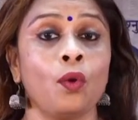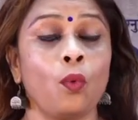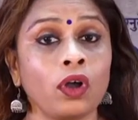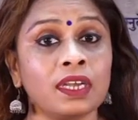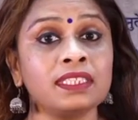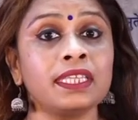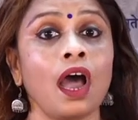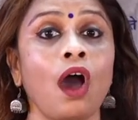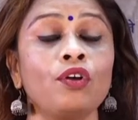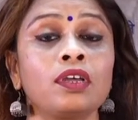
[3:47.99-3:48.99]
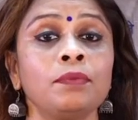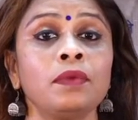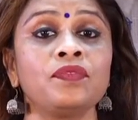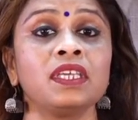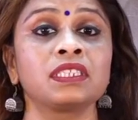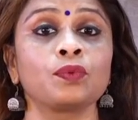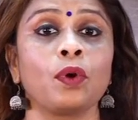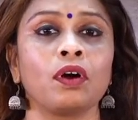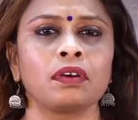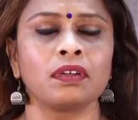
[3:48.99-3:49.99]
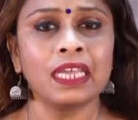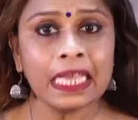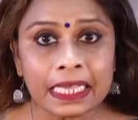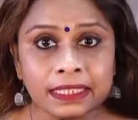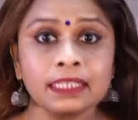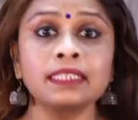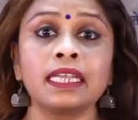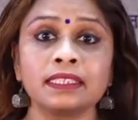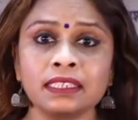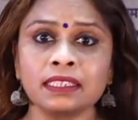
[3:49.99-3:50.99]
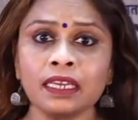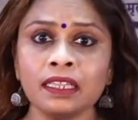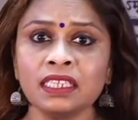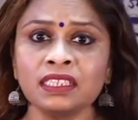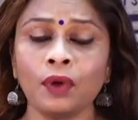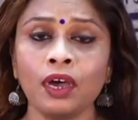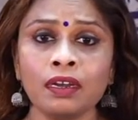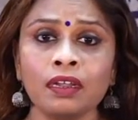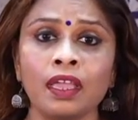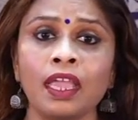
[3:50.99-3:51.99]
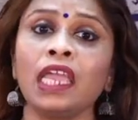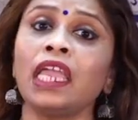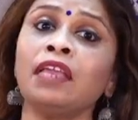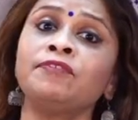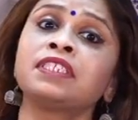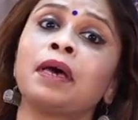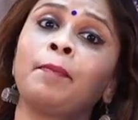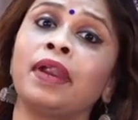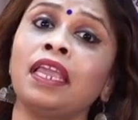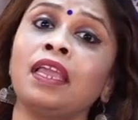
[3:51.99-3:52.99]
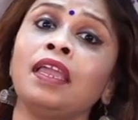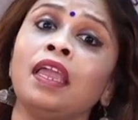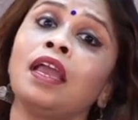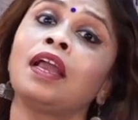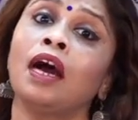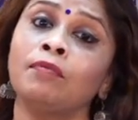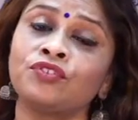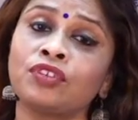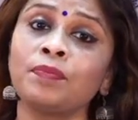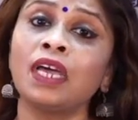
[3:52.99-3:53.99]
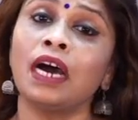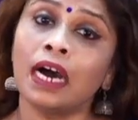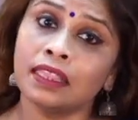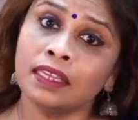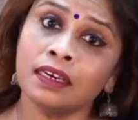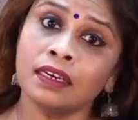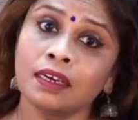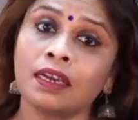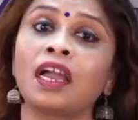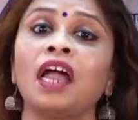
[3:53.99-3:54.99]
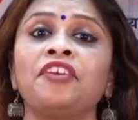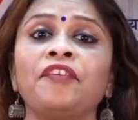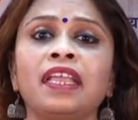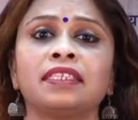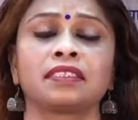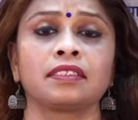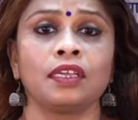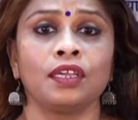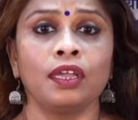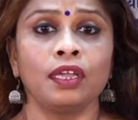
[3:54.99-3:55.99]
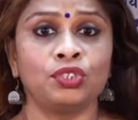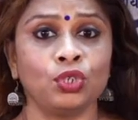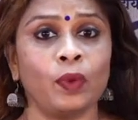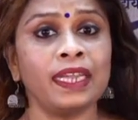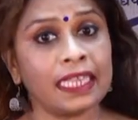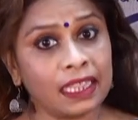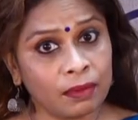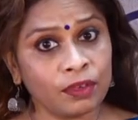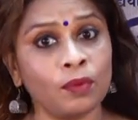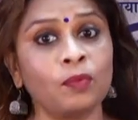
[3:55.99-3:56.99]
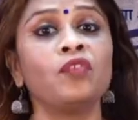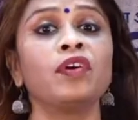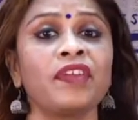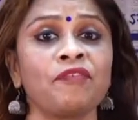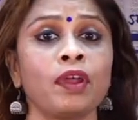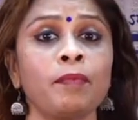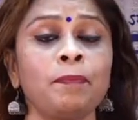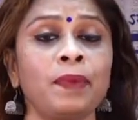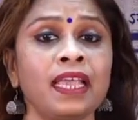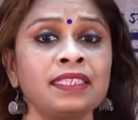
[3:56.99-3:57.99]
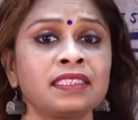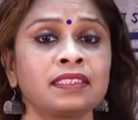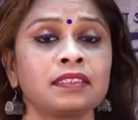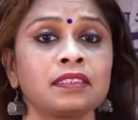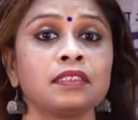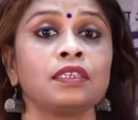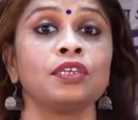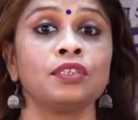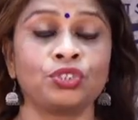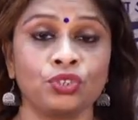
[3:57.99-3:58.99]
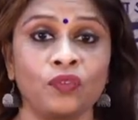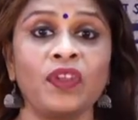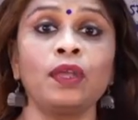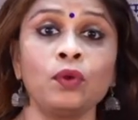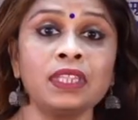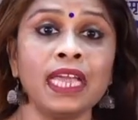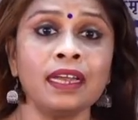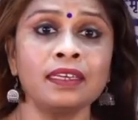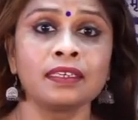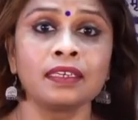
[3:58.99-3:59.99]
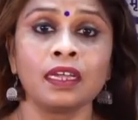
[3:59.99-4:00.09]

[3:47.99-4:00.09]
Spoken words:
What is the outcome of this war? Is it necessary, this war? If somebody comes from the other countries, do we tell them to move away from our place? Should we do that?